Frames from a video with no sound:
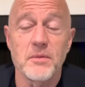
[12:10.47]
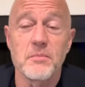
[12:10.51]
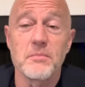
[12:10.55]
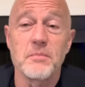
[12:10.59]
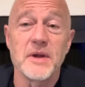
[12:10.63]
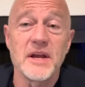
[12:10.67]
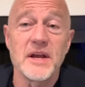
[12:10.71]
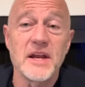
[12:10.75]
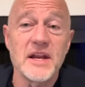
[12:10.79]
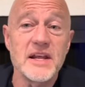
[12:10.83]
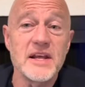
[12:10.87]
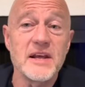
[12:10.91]
The
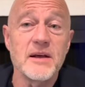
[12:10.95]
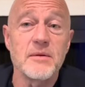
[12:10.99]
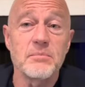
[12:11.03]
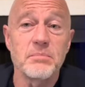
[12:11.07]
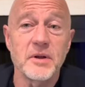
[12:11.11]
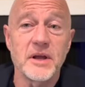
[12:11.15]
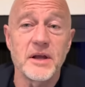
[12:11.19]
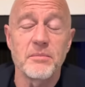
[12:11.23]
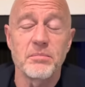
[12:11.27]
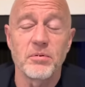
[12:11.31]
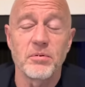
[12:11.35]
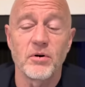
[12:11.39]
median
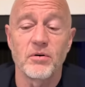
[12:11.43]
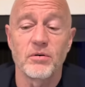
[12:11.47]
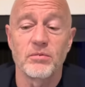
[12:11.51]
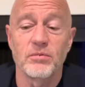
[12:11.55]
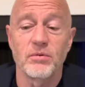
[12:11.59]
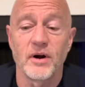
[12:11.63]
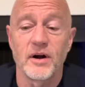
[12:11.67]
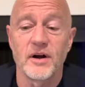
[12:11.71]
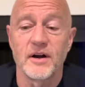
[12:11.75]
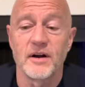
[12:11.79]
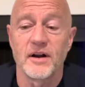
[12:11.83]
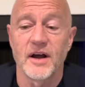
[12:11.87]
people
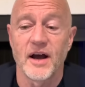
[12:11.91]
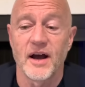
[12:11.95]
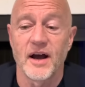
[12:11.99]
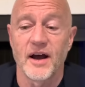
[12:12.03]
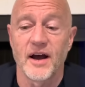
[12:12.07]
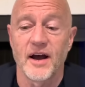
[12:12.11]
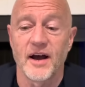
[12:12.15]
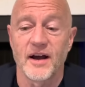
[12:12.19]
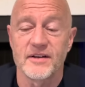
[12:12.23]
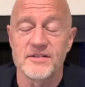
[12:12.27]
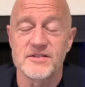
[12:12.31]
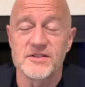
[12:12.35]
run,
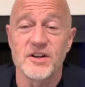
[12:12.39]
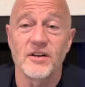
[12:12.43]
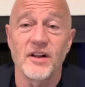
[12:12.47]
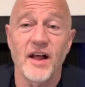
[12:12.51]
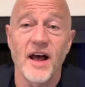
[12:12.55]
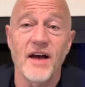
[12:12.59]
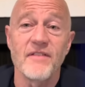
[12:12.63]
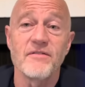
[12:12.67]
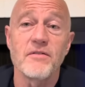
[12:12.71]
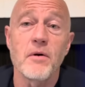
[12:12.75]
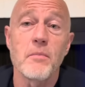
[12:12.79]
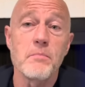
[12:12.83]
uh, still
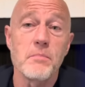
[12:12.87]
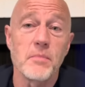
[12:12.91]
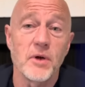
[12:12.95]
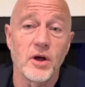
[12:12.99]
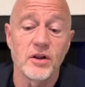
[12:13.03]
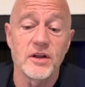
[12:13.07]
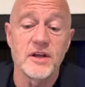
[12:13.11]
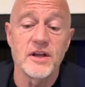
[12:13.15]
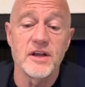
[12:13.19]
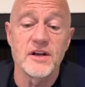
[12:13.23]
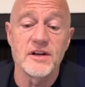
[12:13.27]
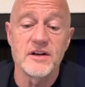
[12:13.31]
have a
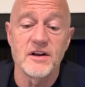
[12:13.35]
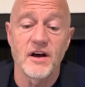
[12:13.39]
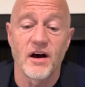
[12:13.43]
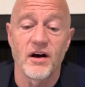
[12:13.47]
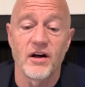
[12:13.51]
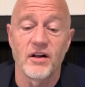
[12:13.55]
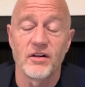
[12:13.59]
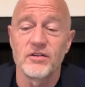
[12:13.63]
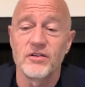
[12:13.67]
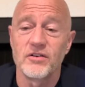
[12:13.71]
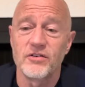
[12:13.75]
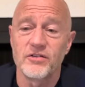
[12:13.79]
million
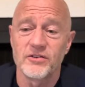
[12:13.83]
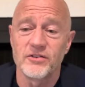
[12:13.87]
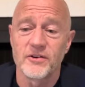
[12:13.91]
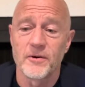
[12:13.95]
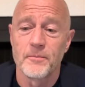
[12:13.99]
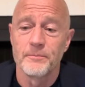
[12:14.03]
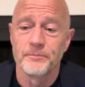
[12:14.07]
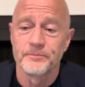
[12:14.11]
dollars